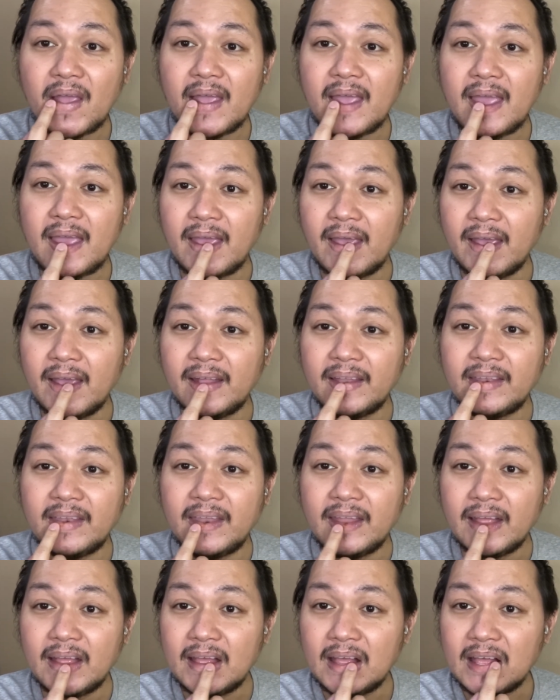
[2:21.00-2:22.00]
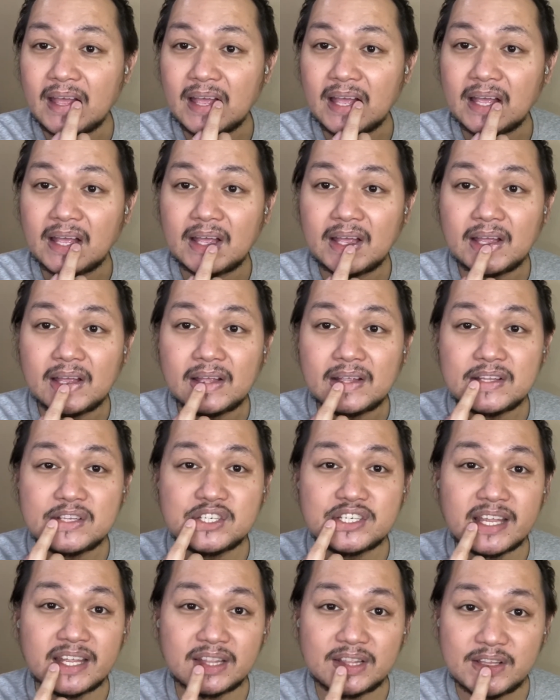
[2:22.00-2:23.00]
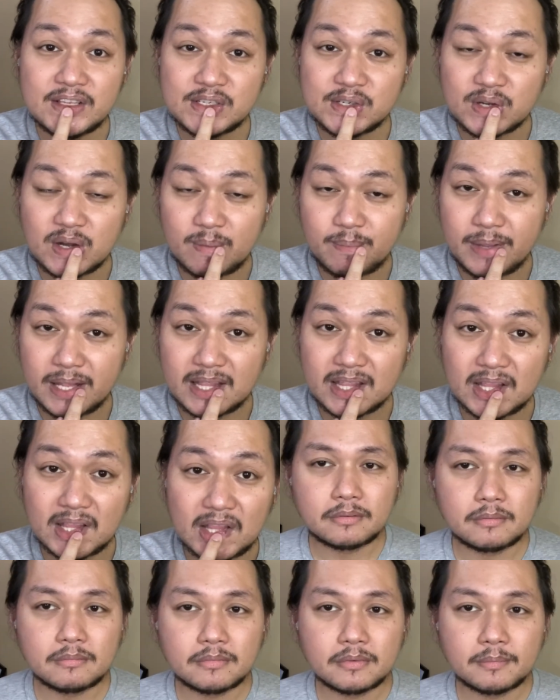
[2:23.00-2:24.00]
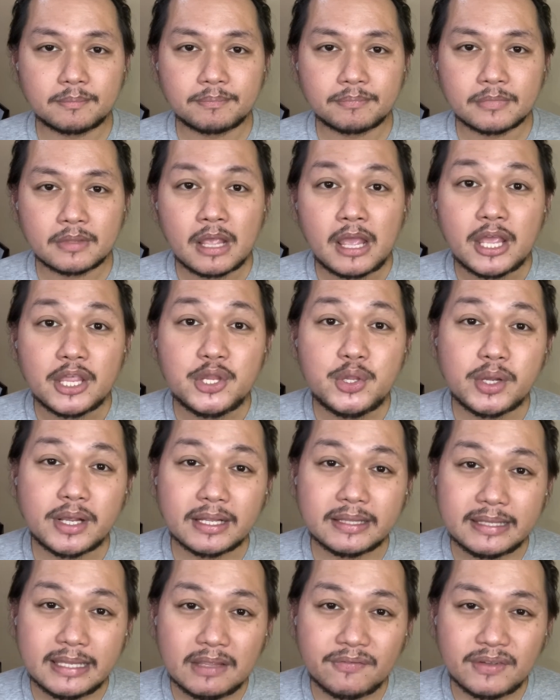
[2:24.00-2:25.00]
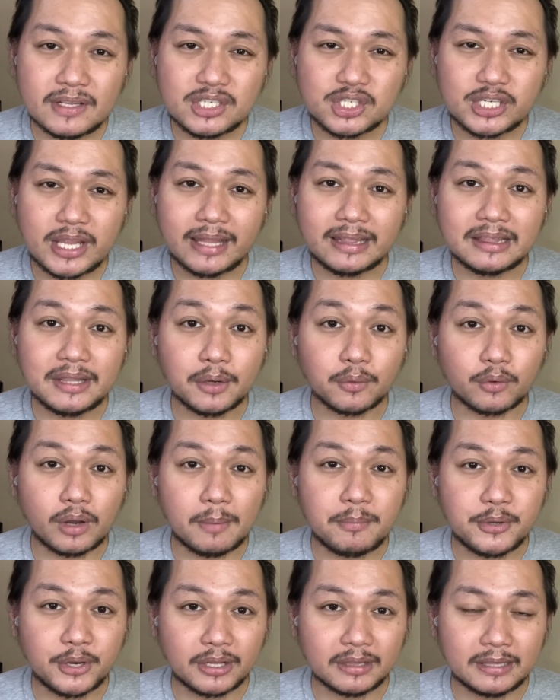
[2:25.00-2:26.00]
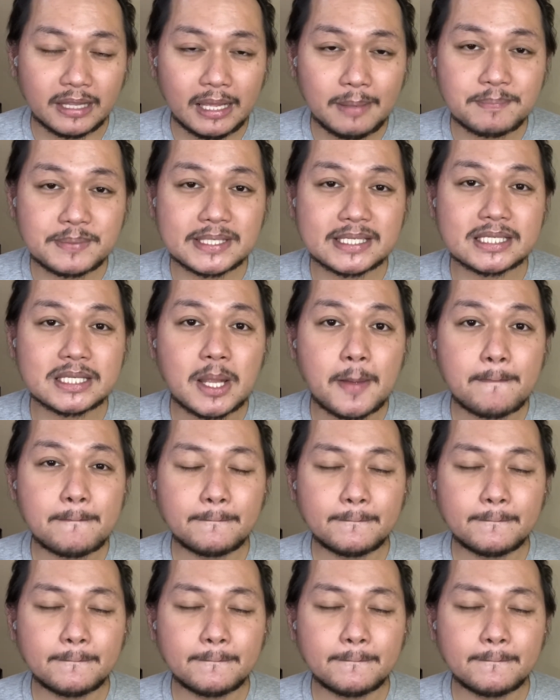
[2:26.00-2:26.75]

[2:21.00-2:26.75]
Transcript: and gently scrub it. You can even gently rub your lips.